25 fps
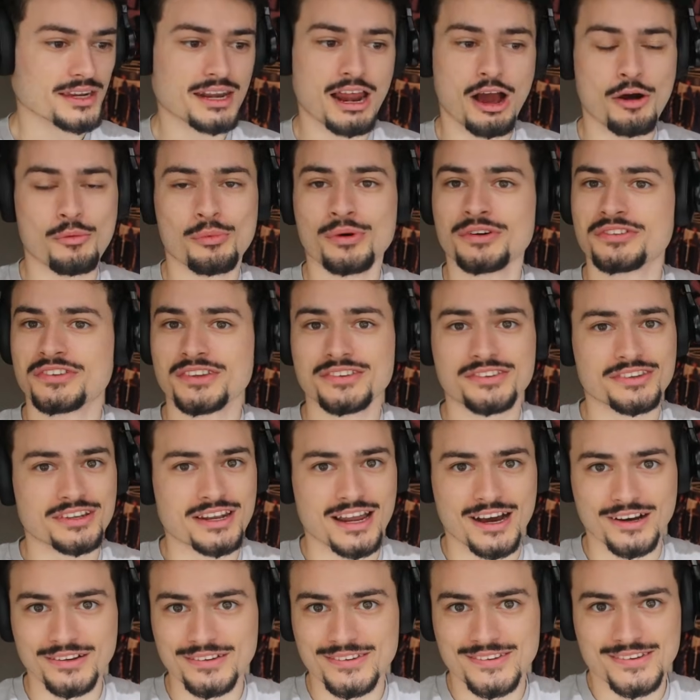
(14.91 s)
Now, was this
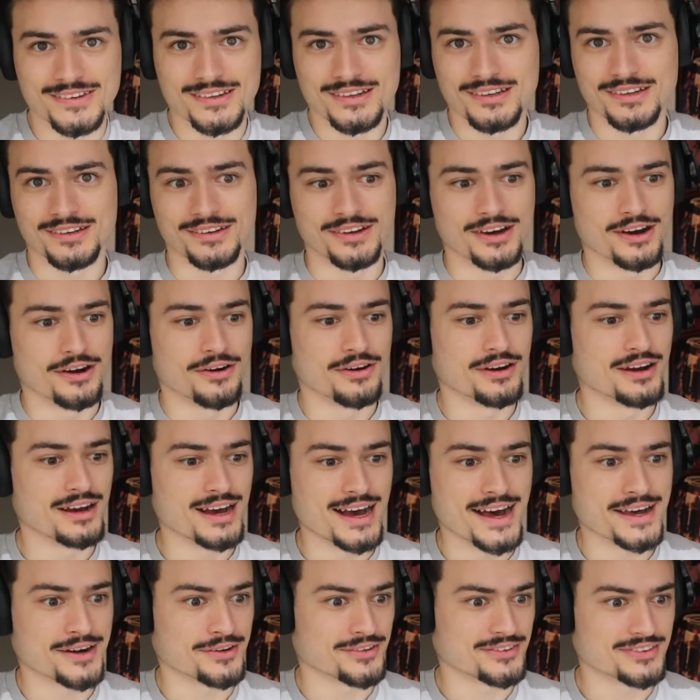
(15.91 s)
announced? No,
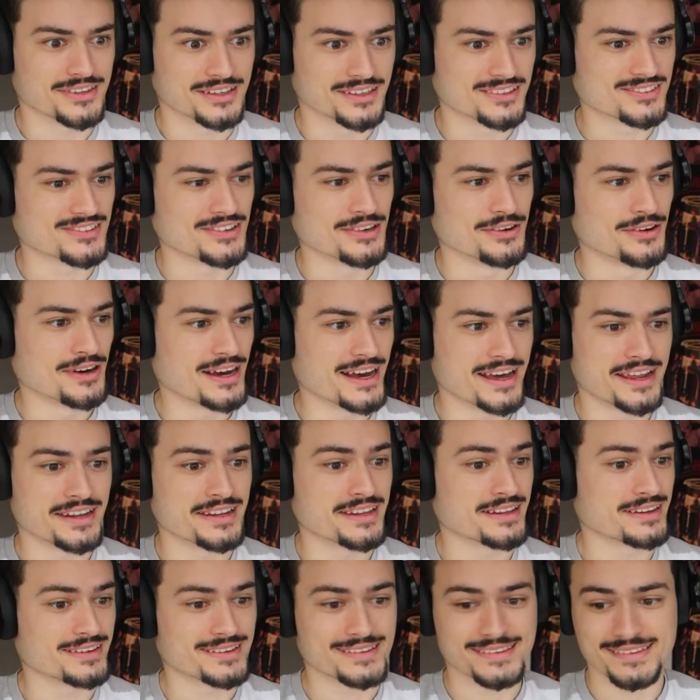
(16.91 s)
I don't think so. I
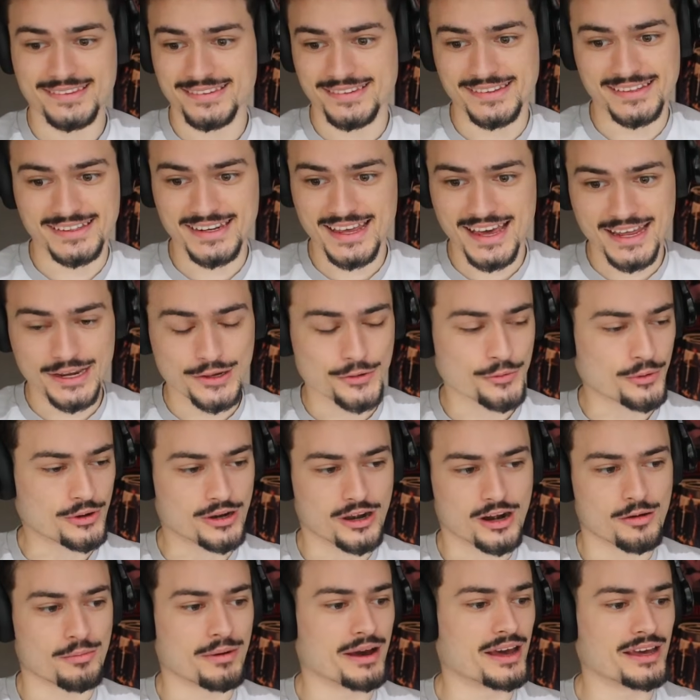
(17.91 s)
didn't see it
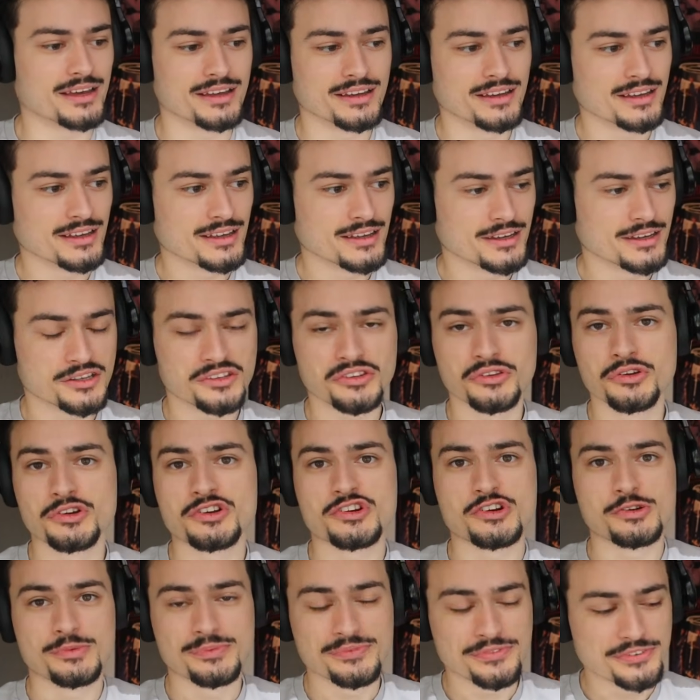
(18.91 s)
anywhere on my
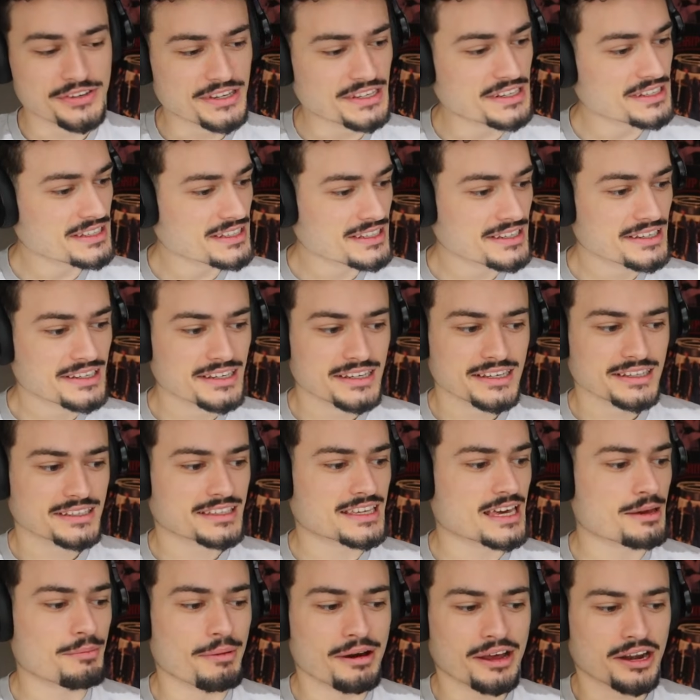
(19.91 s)
YouTube feed.
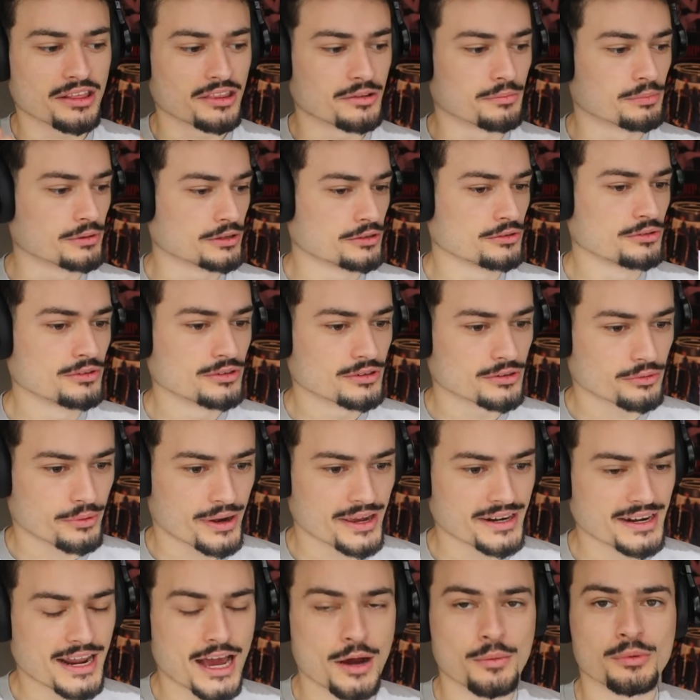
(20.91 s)
Came out of the blue,
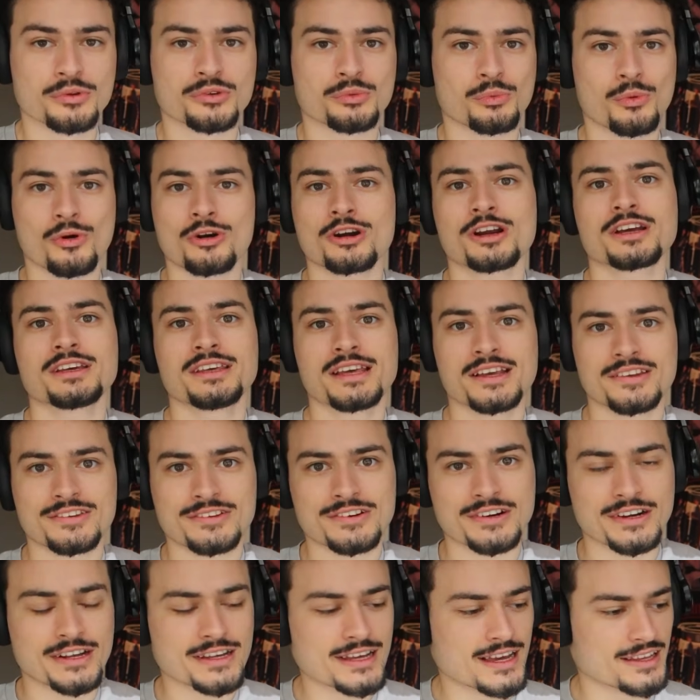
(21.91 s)
right? I was working
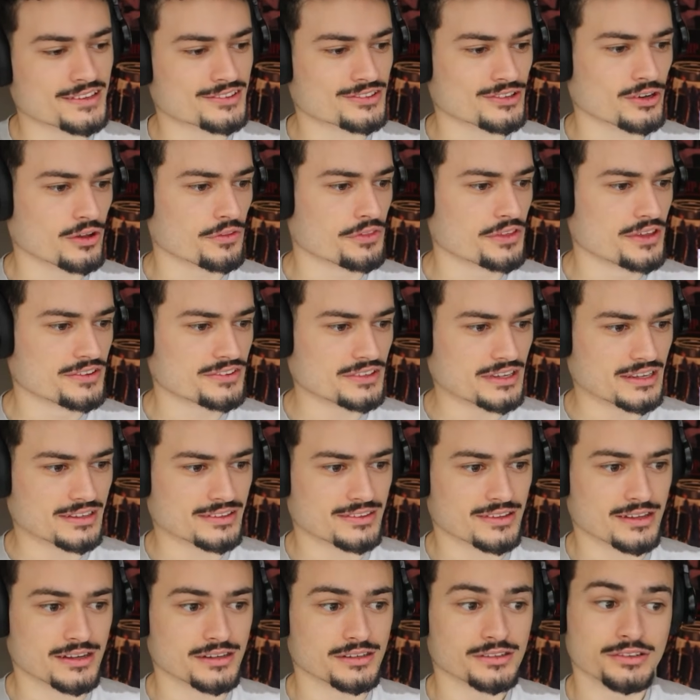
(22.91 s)
yesterday, I saw this, I
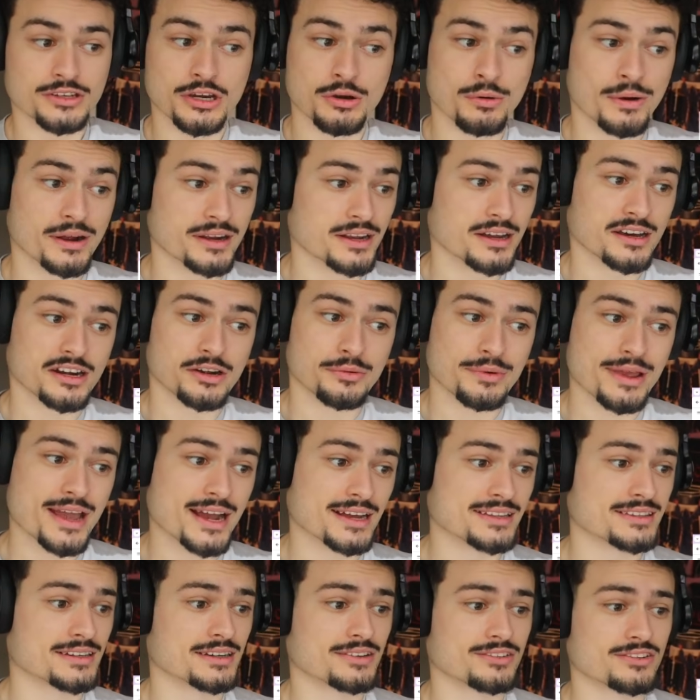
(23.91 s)
thought, yo, I gotta
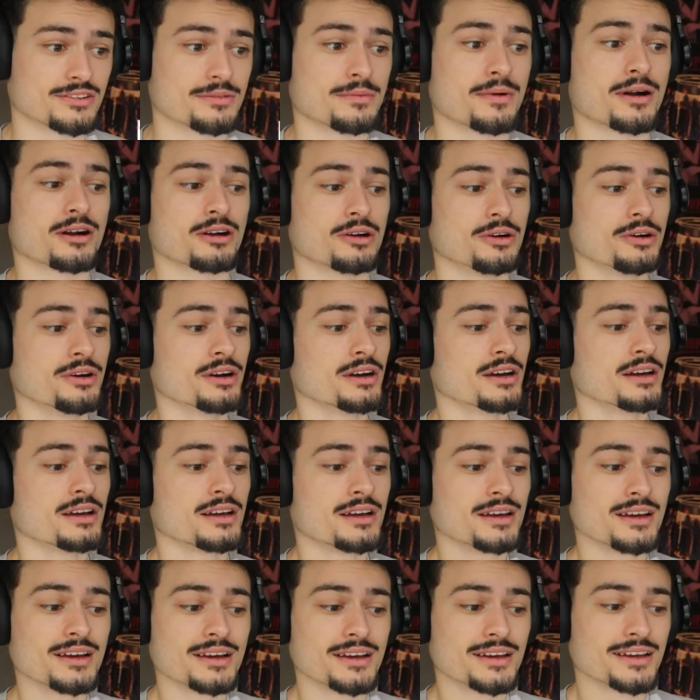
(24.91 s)
react to this tomorrow.
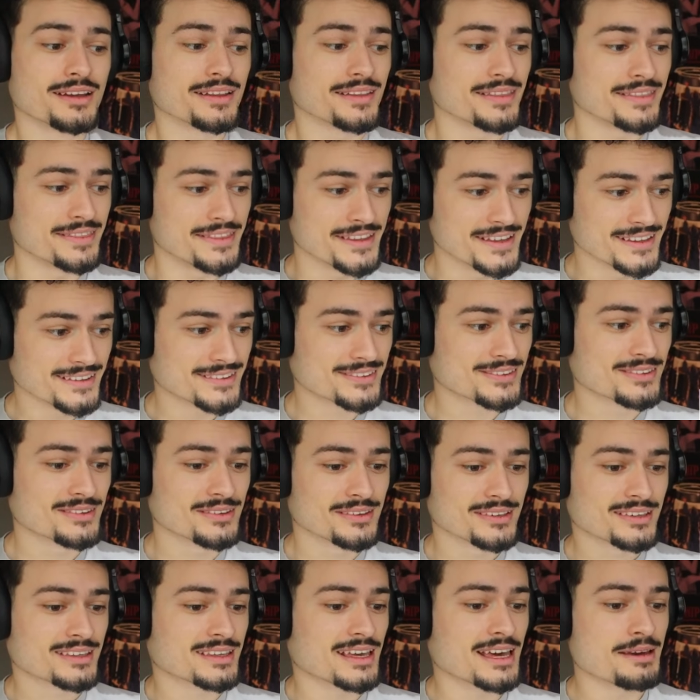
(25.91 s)

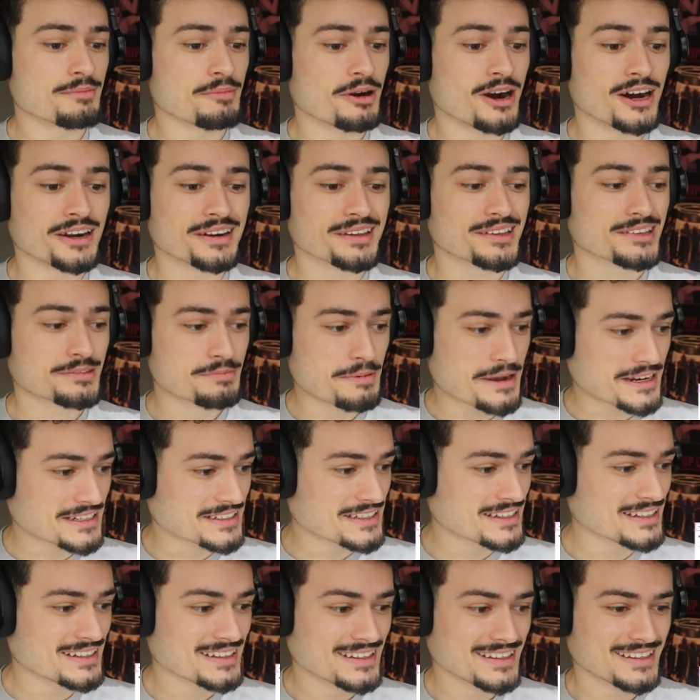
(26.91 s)
This came
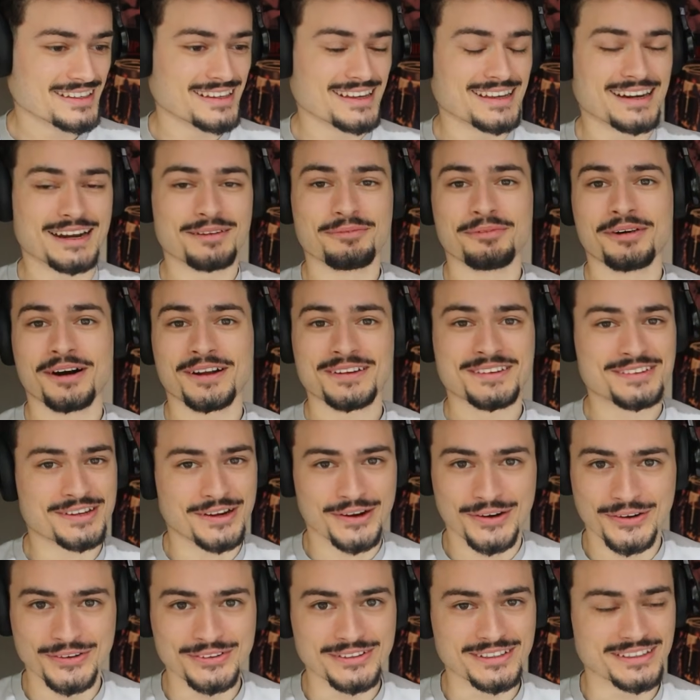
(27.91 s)
unexpected, and I'm
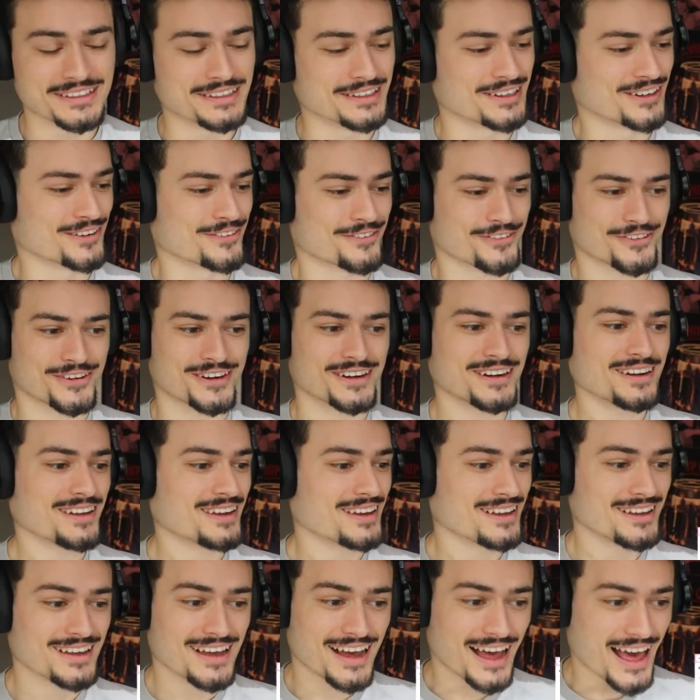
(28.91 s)
totally here for it.
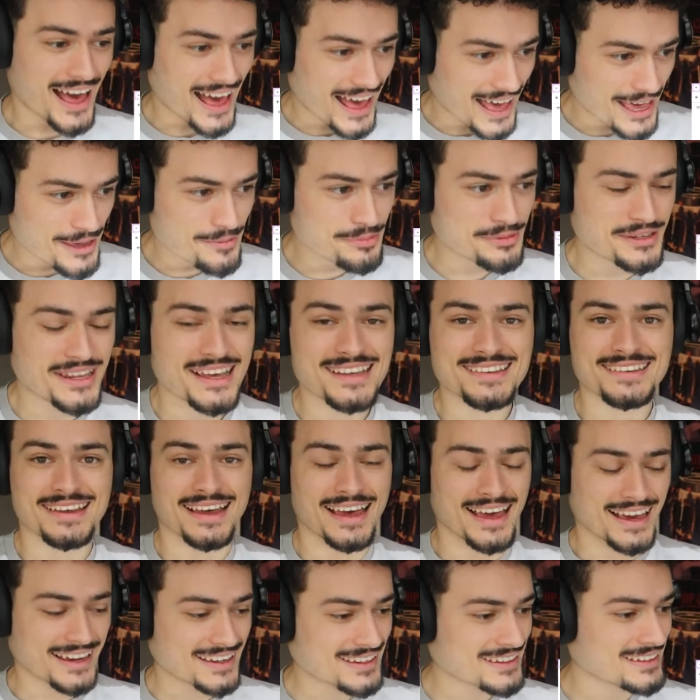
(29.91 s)
Hyped as
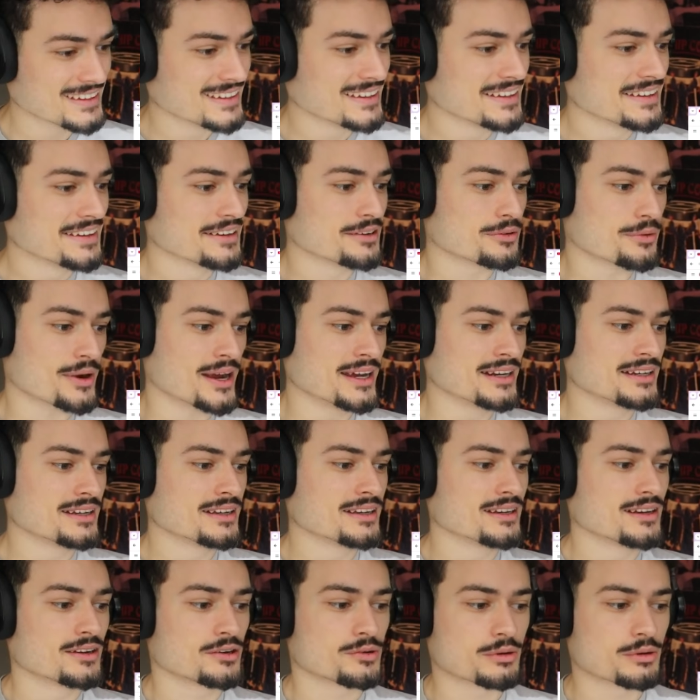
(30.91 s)
heck, right?